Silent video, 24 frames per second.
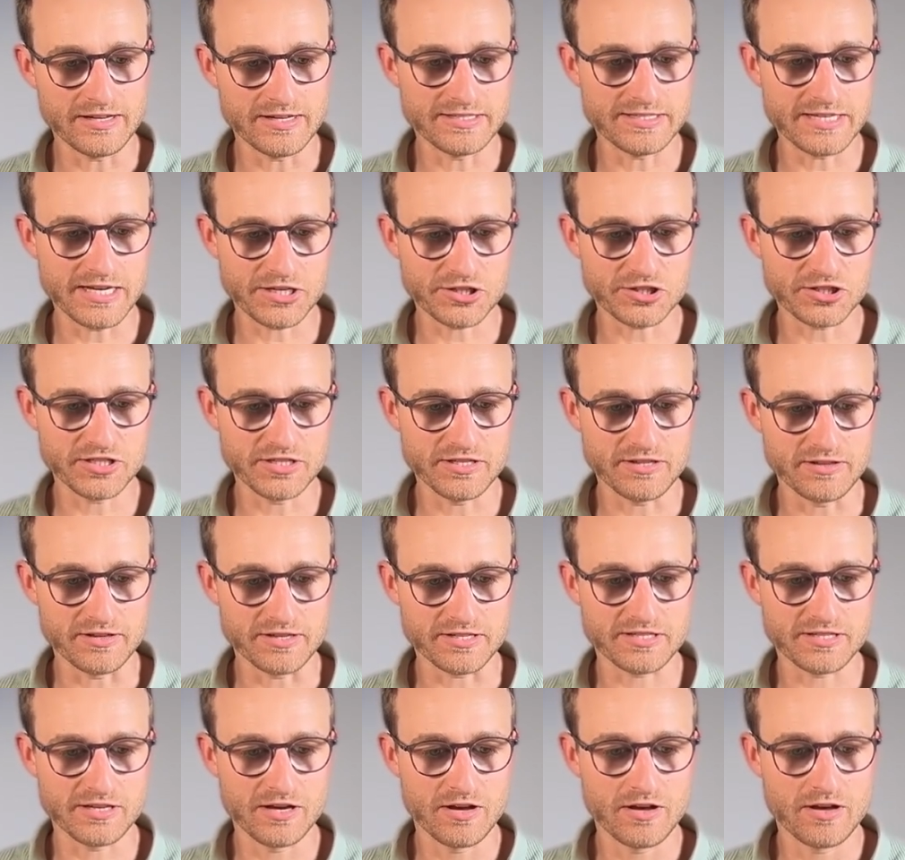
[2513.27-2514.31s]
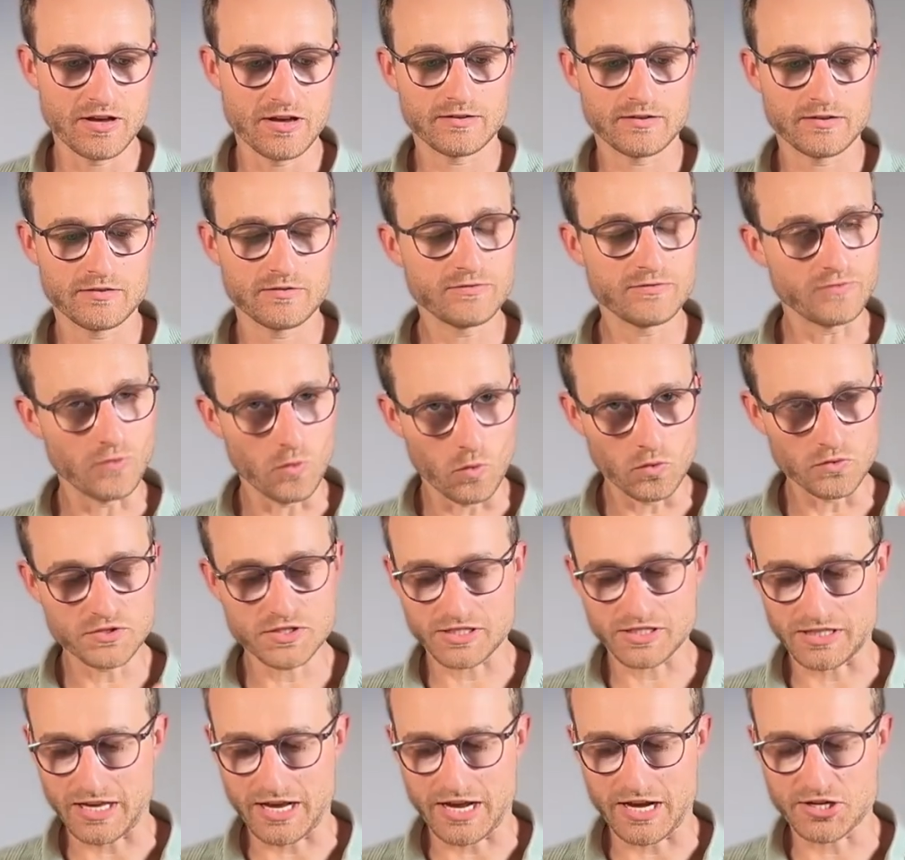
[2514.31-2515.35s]
It's actually this
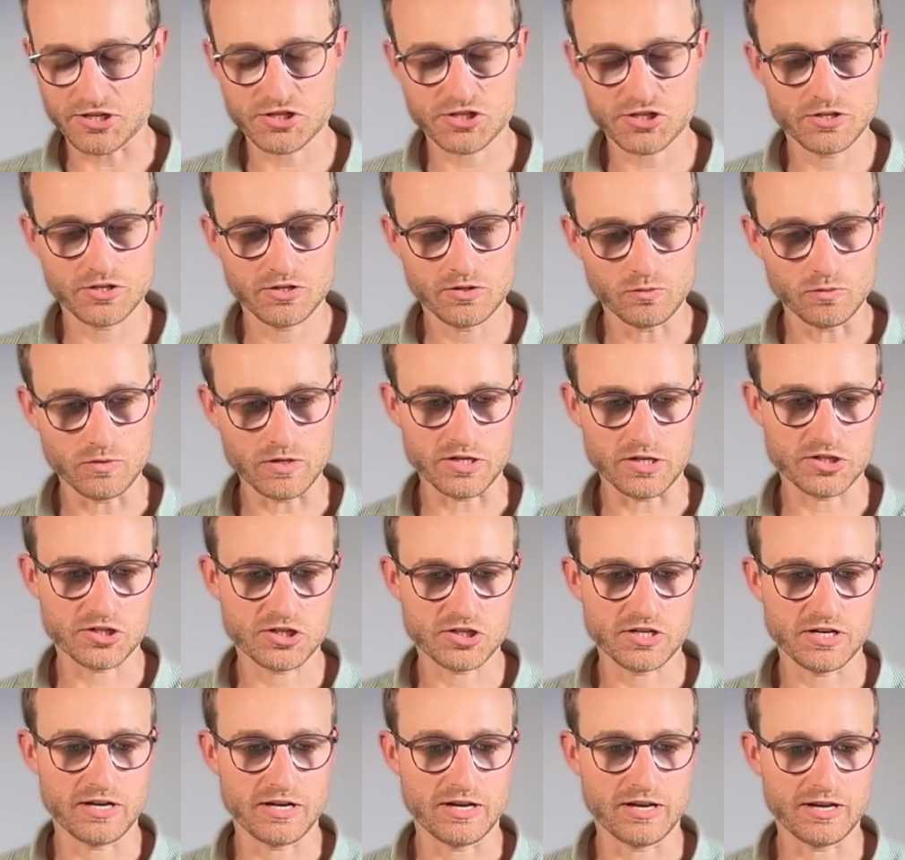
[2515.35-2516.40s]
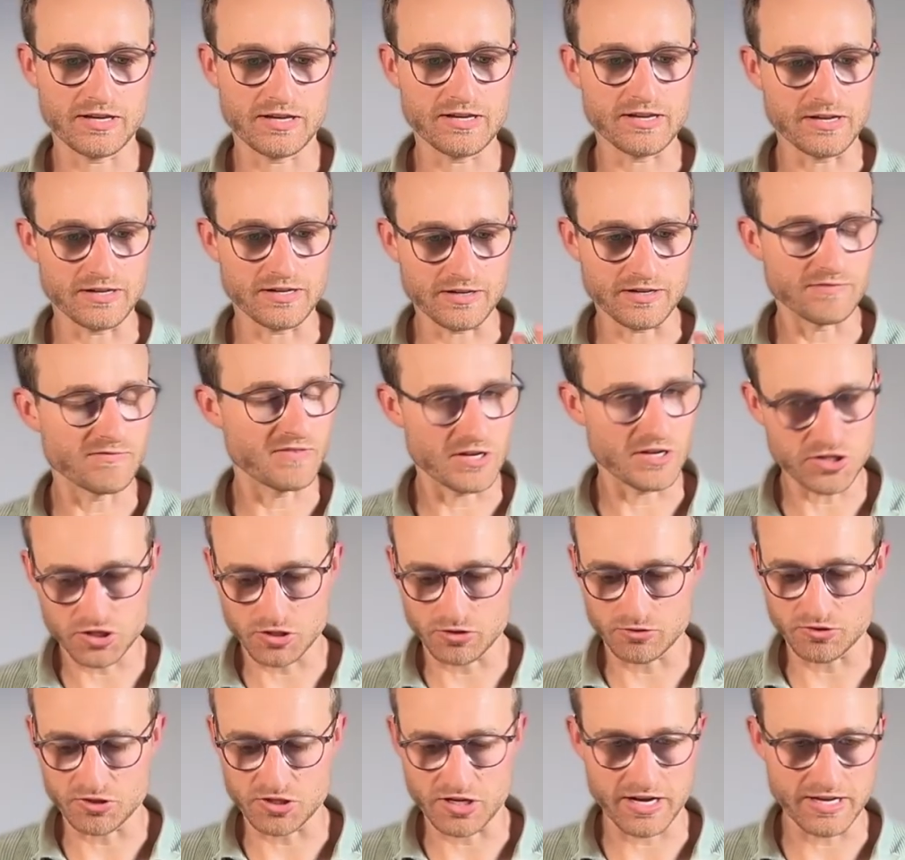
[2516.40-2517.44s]
/, which in
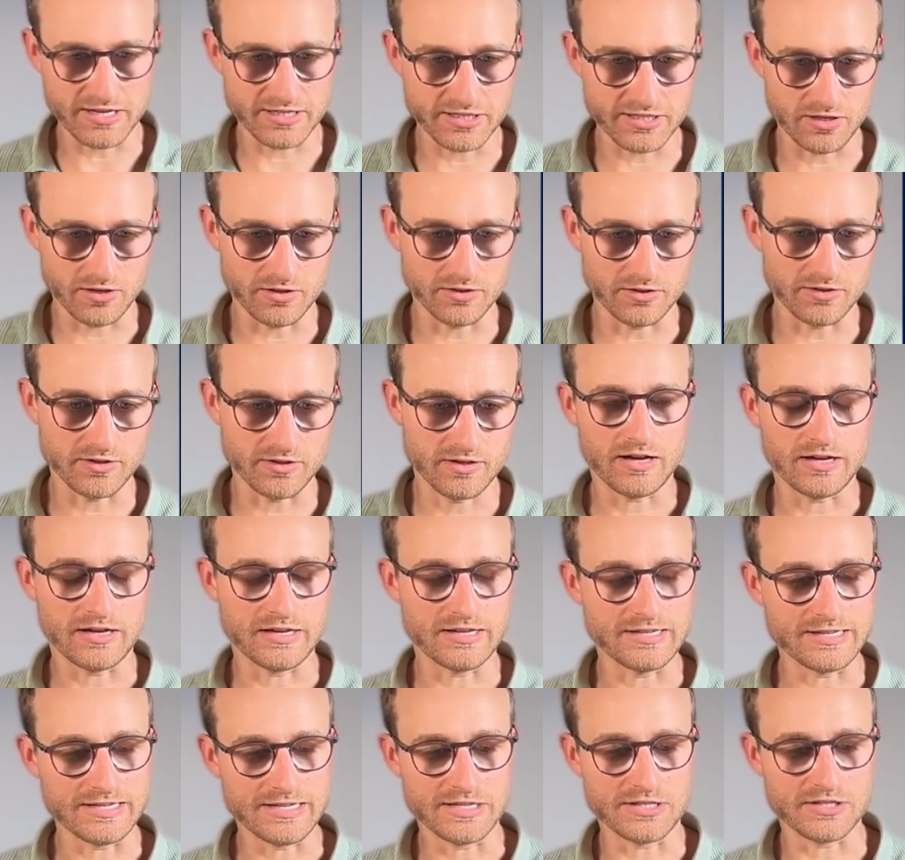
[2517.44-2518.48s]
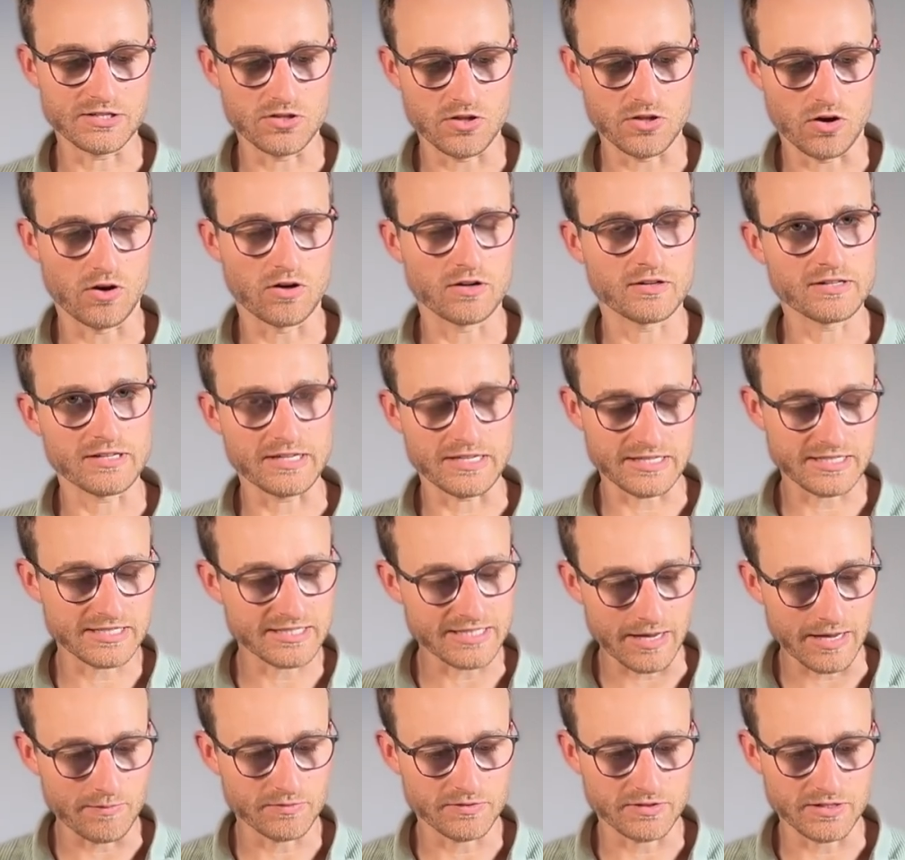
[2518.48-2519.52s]
conventional JSON is not
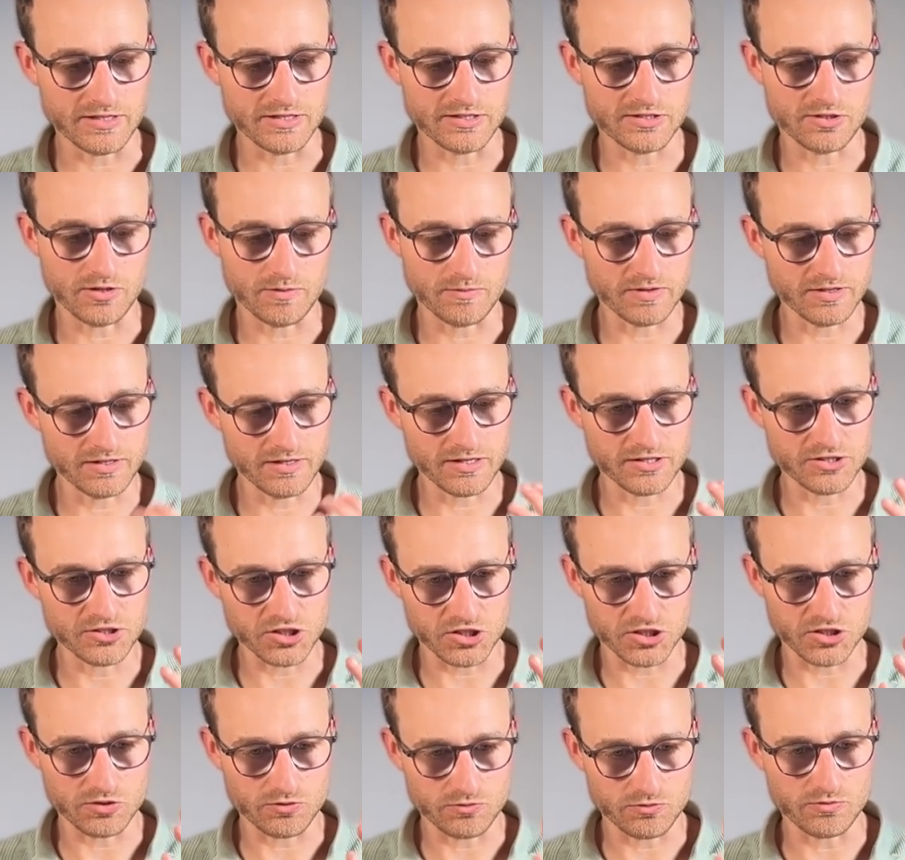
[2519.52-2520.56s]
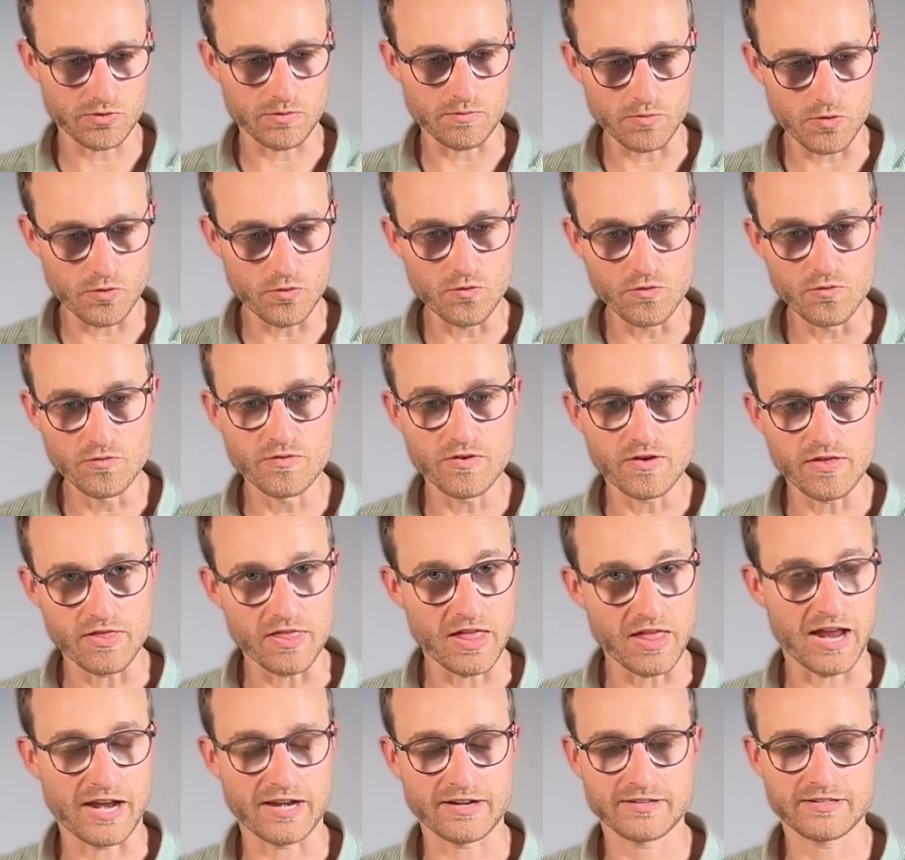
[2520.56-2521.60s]
accepted. So I'm going to just remove
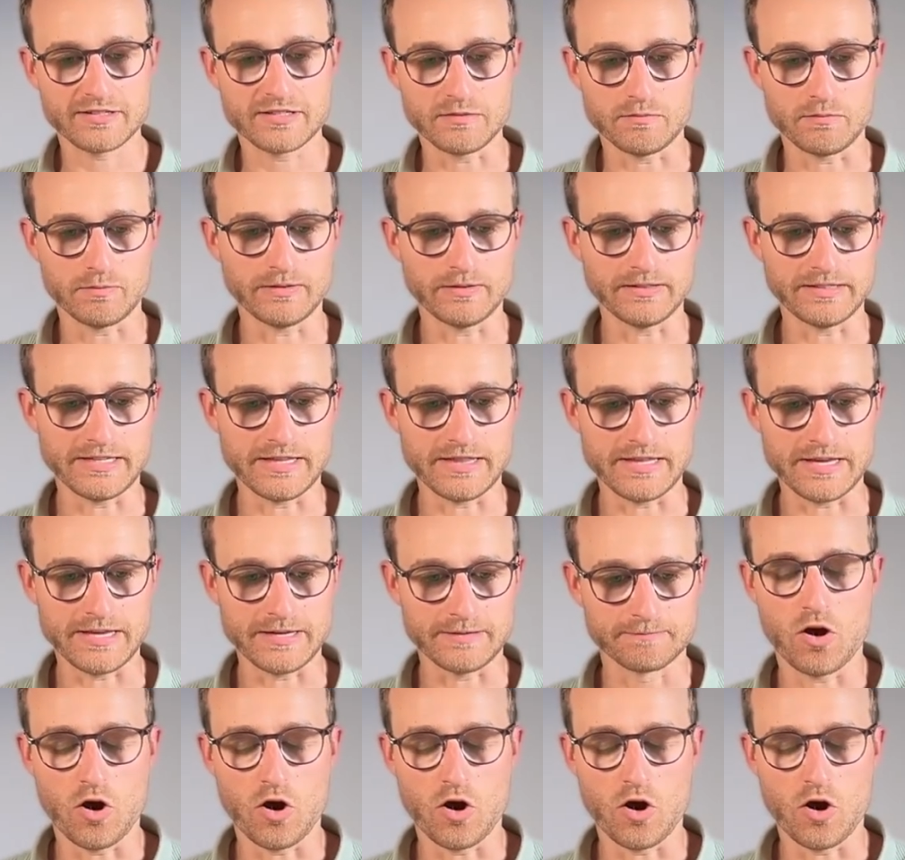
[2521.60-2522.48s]
that completely.